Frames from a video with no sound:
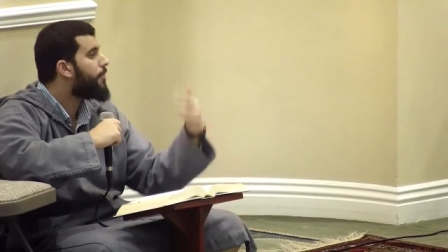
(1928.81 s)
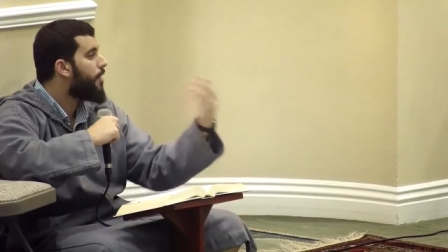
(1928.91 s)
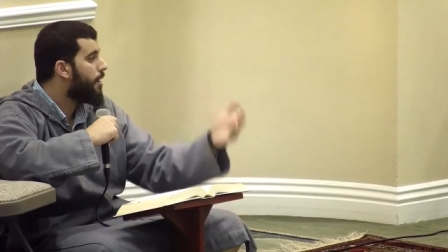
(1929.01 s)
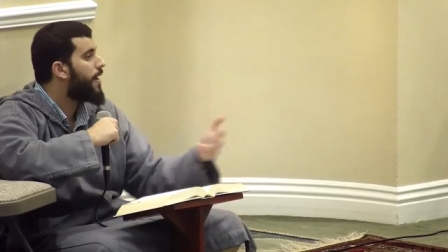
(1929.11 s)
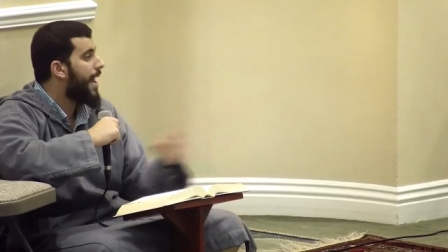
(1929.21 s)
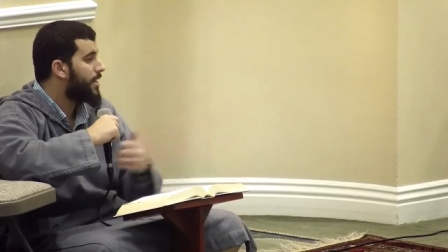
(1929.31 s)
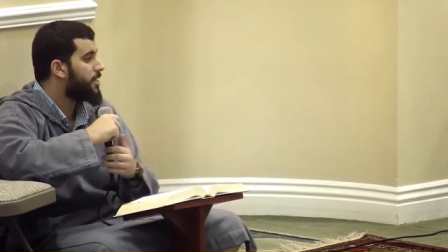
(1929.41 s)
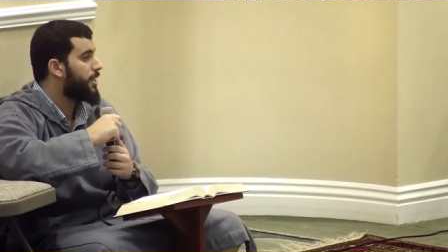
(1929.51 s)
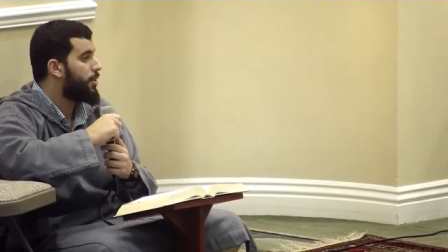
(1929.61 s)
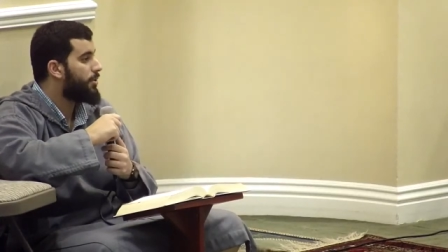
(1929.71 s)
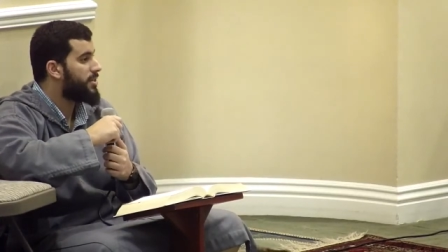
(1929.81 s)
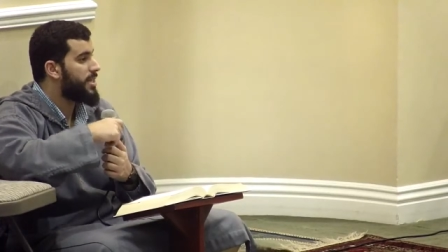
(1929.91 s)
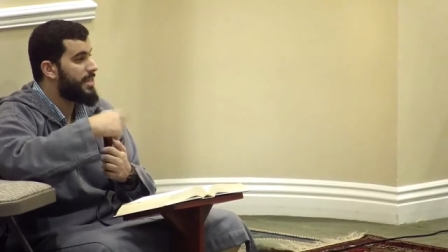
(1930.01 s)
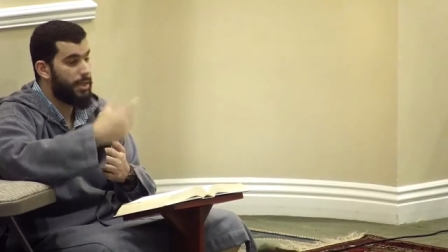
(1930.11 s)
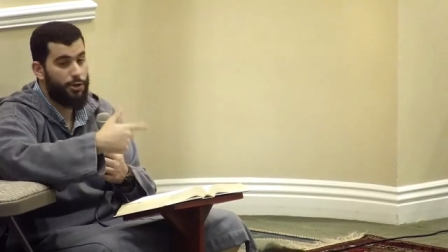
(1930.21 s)
People are actually
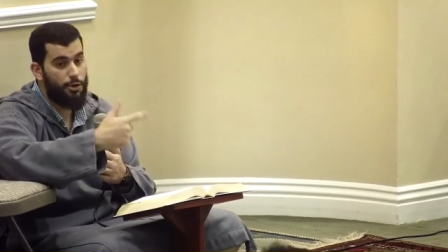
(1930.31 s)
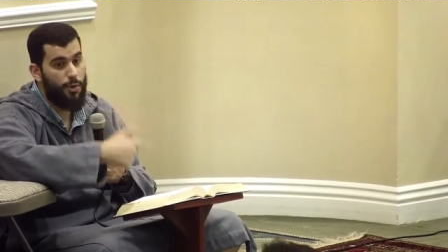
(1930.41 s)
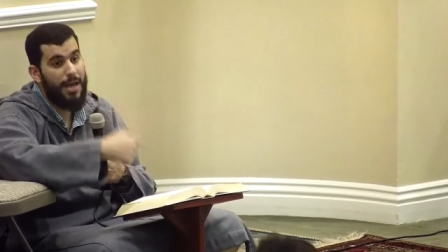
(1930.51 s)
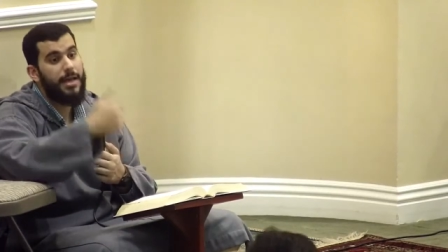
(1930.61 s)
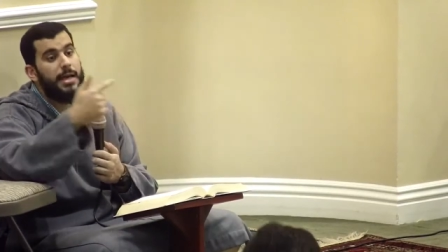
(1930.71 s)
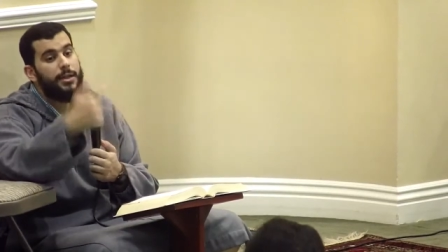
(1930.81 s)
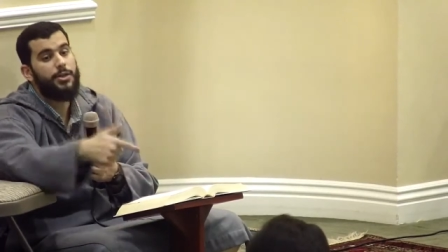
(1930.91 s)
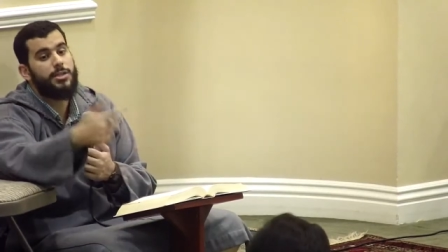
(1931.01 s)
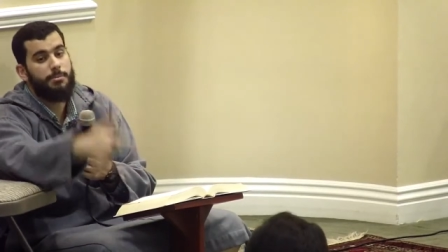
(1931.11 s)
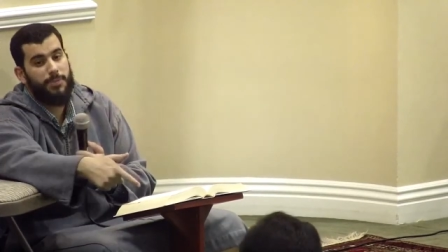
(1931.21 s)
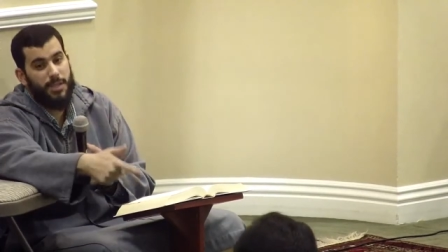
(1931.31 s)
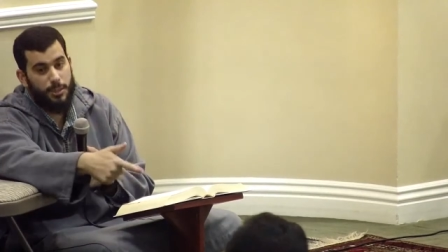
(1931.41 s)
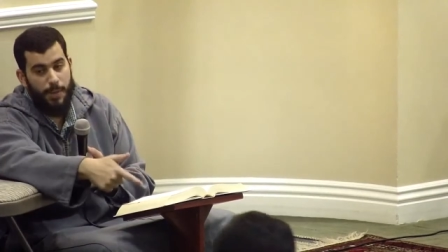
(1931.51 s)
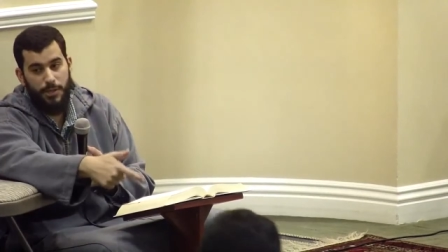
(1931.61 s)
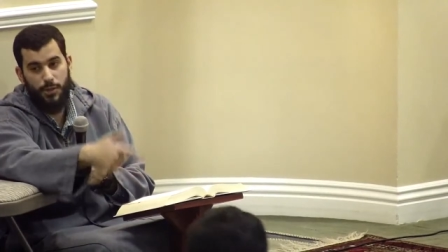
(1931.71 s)
noticing that, you know what, there's
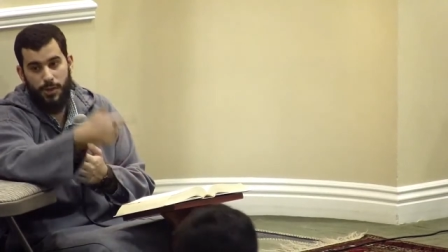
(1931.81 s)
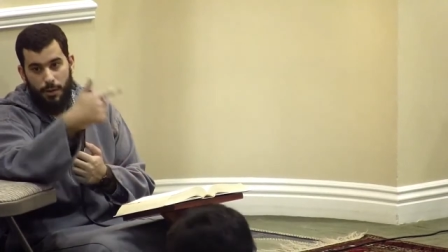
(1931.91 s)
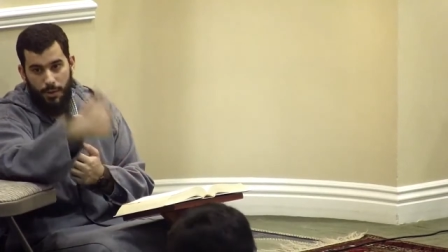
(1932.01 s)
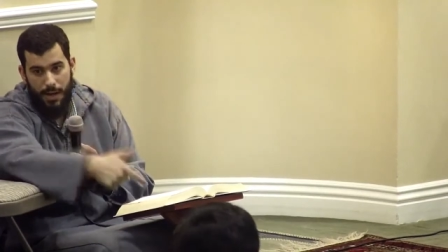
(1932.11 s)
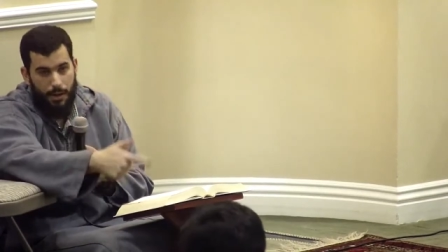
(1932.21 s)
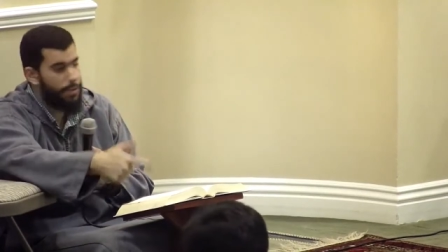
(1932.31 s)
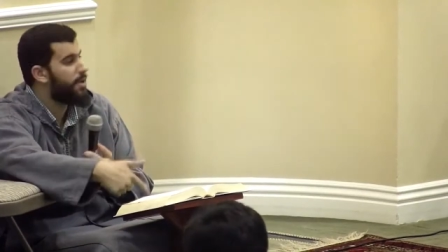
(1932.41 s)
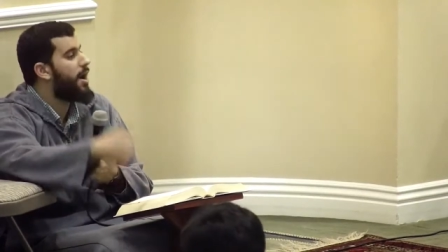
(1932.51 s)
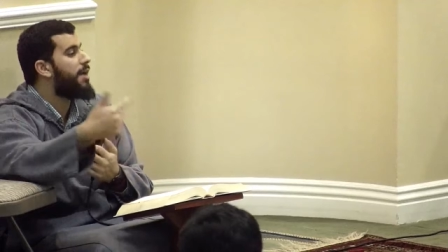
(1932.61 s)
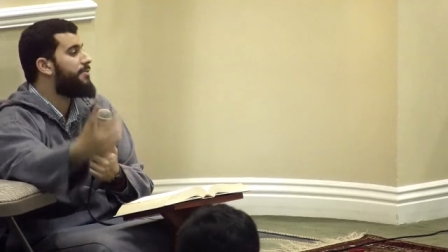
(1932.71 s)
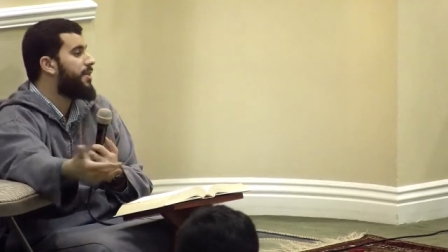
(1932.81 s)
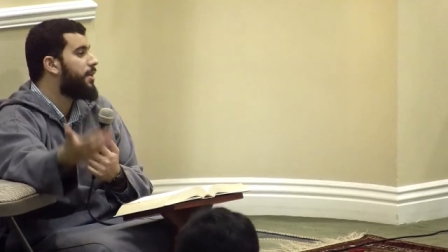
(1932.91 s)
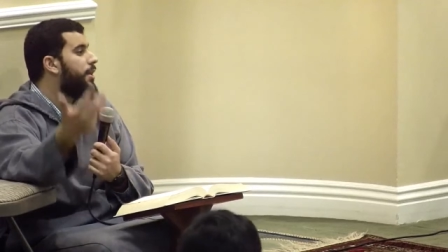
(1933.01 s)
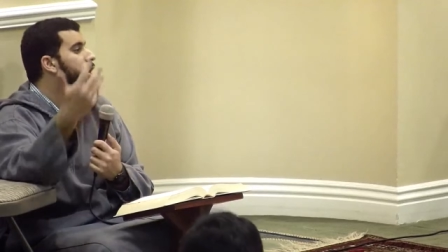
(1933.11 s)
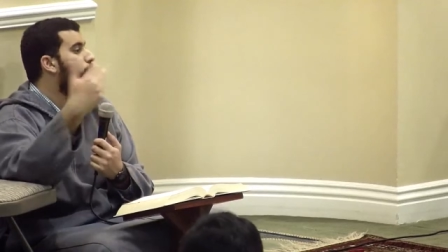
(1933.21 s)
something special there. When I go there,
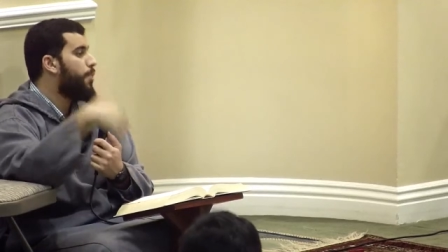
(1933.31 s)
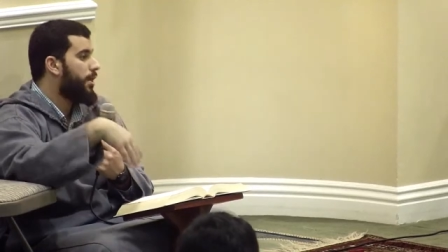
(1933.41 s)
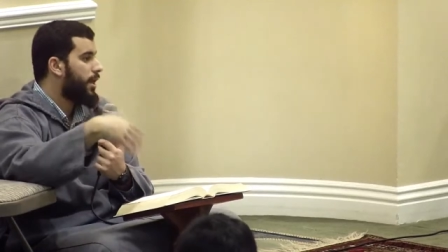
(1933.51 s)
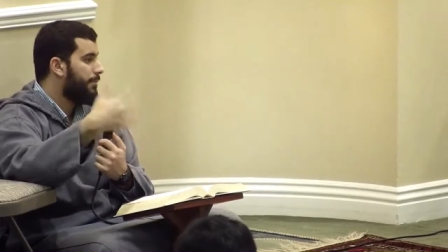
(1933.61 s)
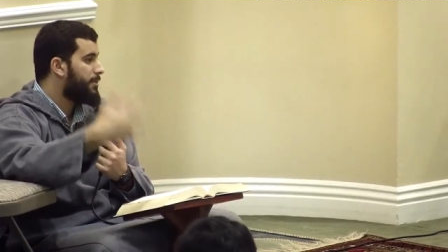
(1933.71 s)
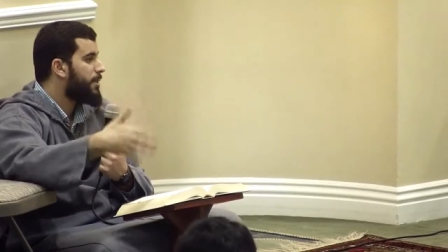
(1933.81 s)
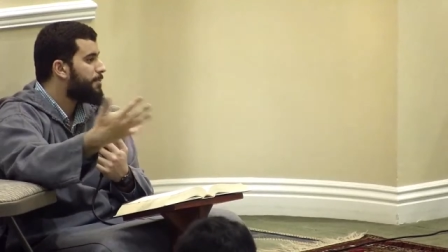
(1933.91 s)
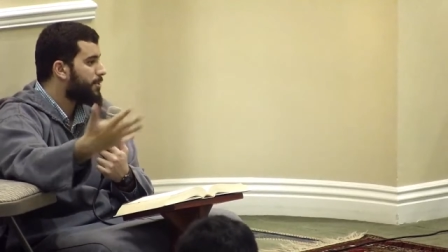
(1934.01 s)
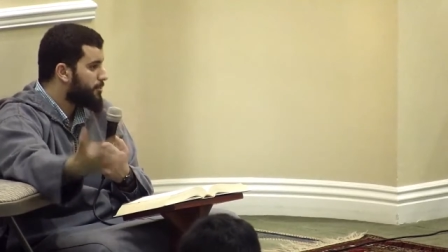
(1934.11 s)
I feel welcomed.